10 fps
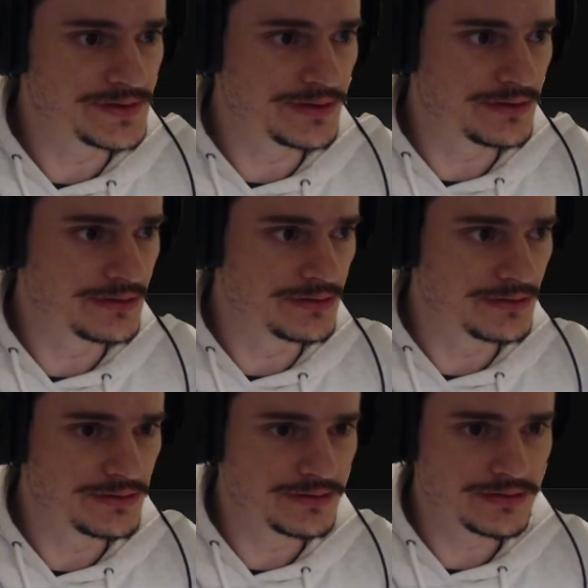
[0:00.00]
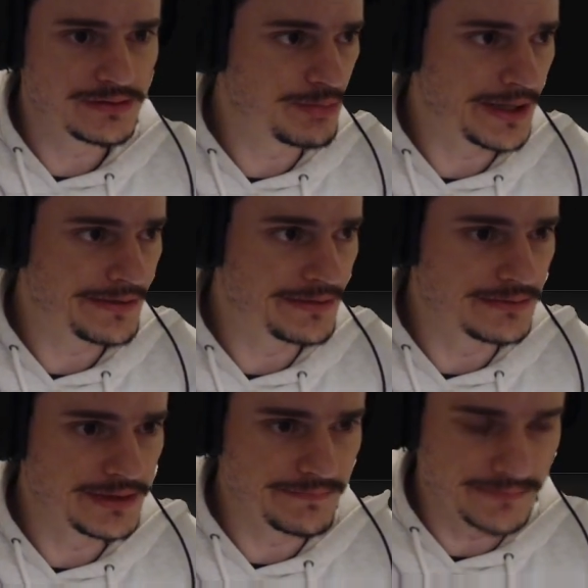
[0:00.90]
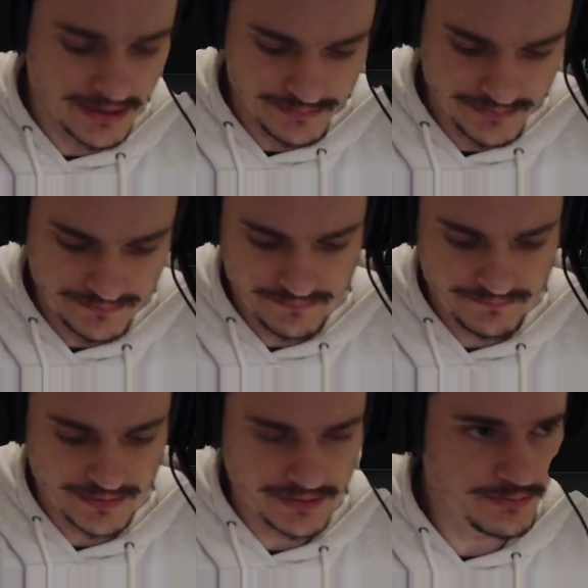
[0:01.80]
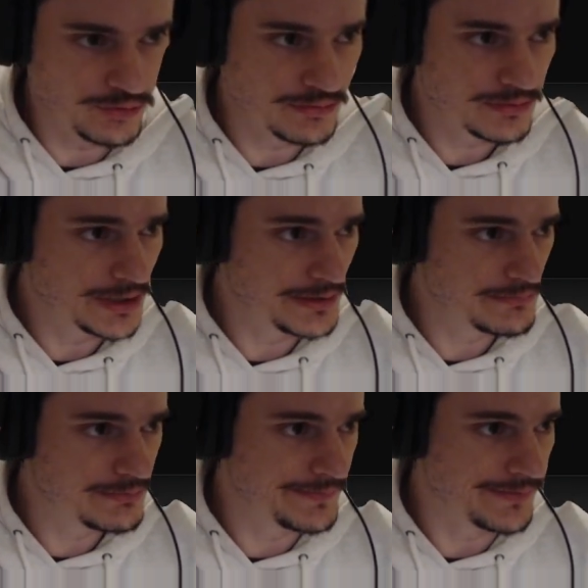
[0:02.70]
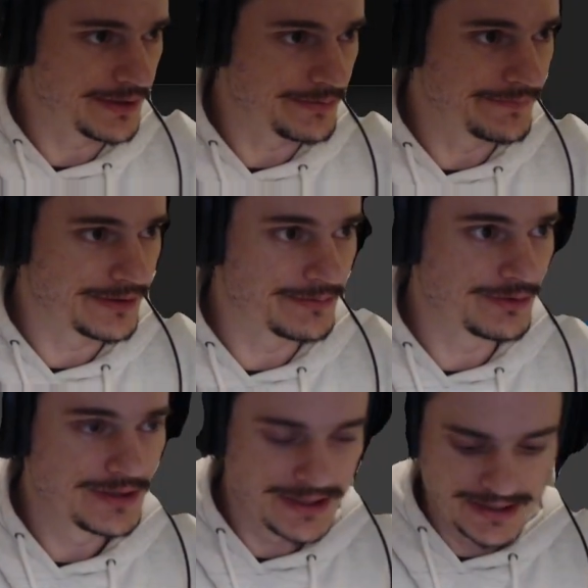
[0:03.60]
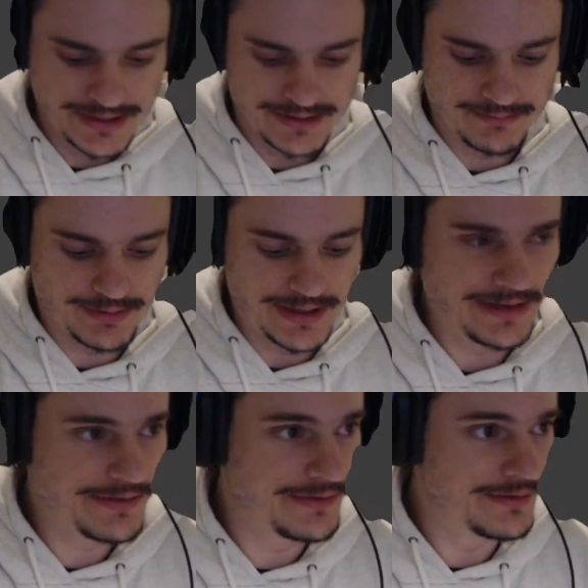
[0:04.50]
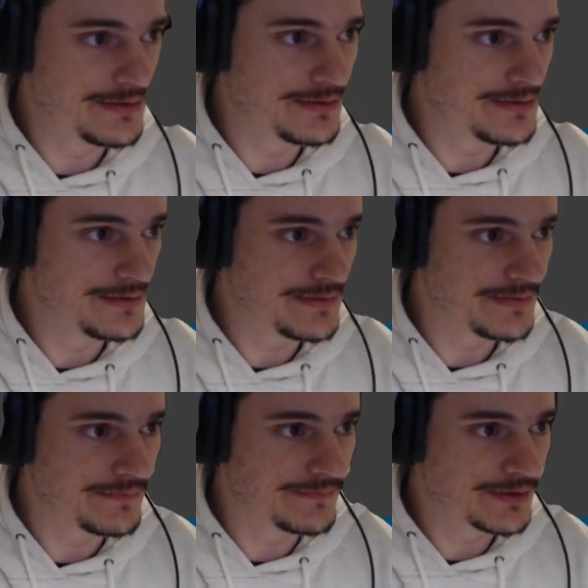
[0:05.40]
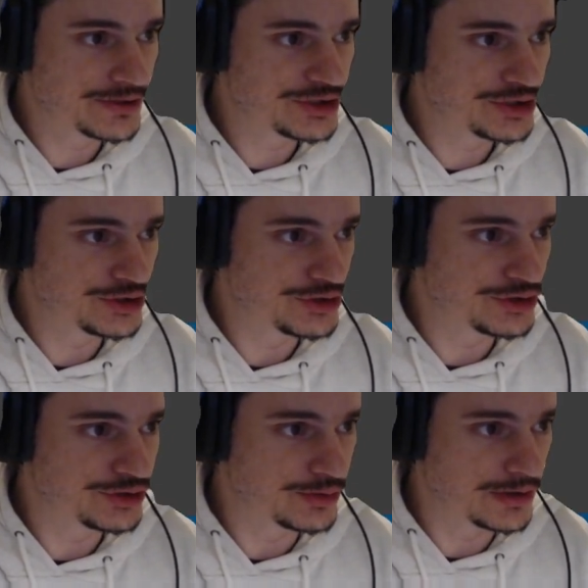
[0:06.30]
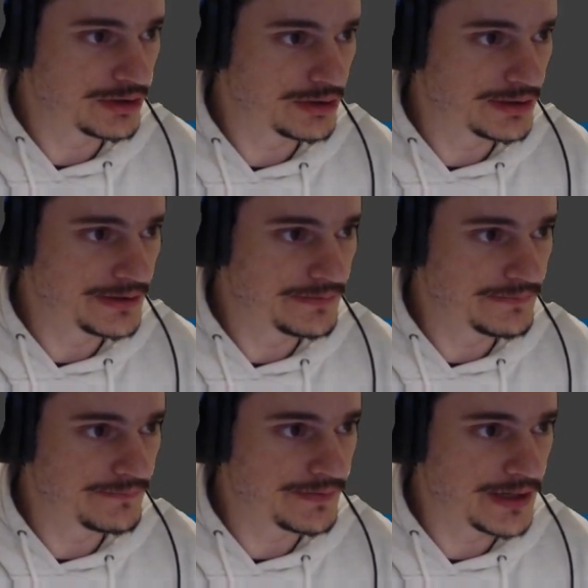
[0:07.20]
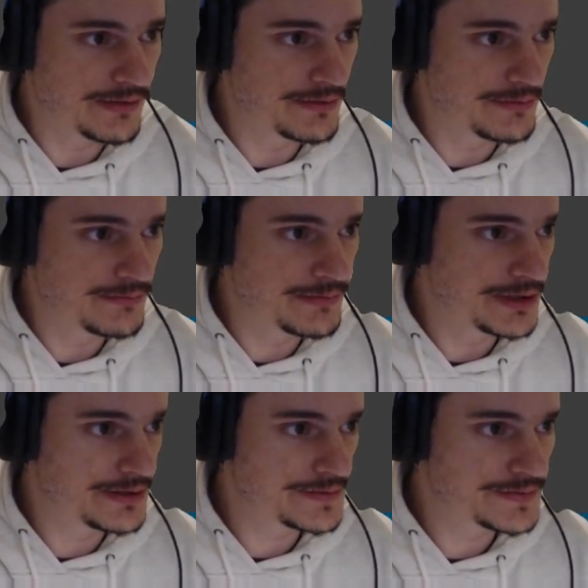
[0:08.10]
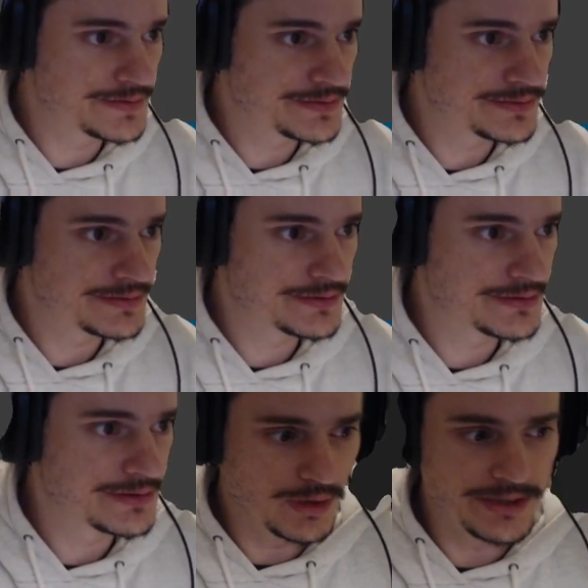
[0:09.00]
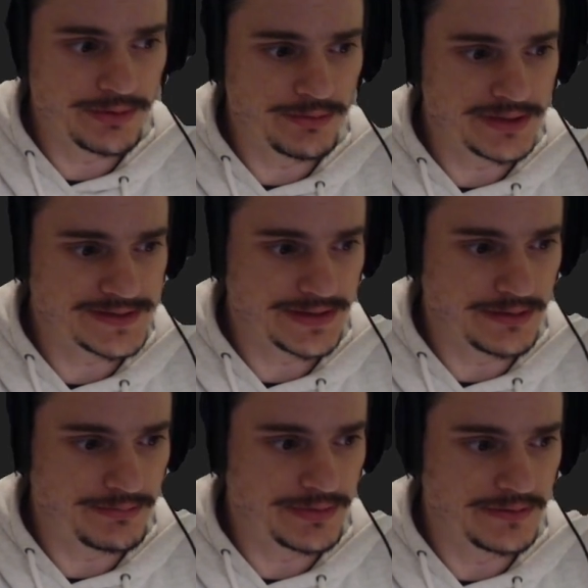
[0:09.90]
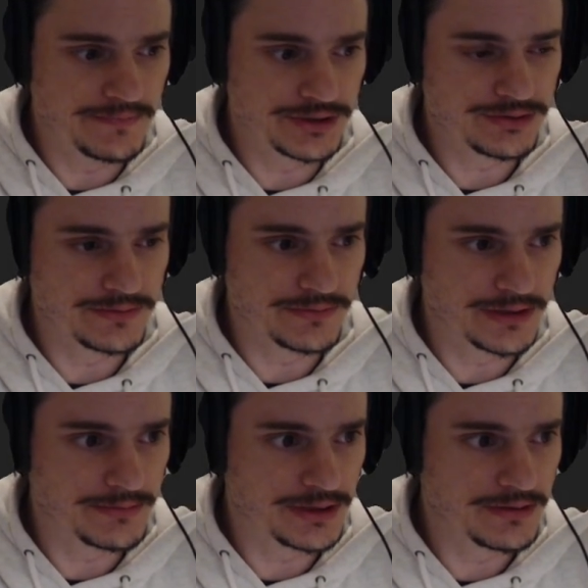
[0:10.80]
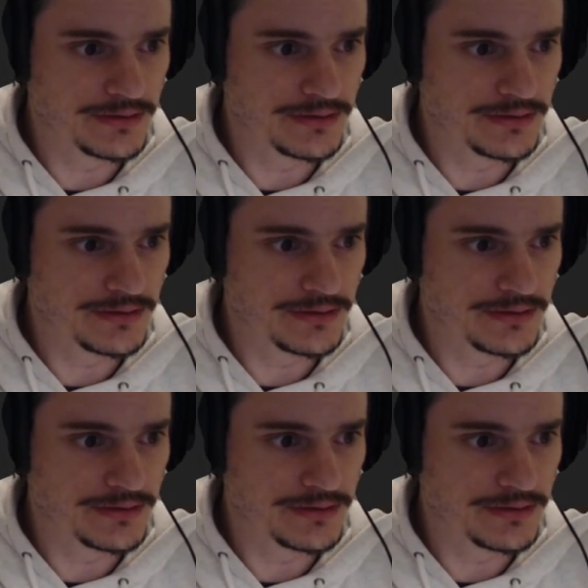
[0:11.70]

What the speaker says: a Python environment variable. Environment variable. Python virtual environment. Why do we want to set up a virtual environment?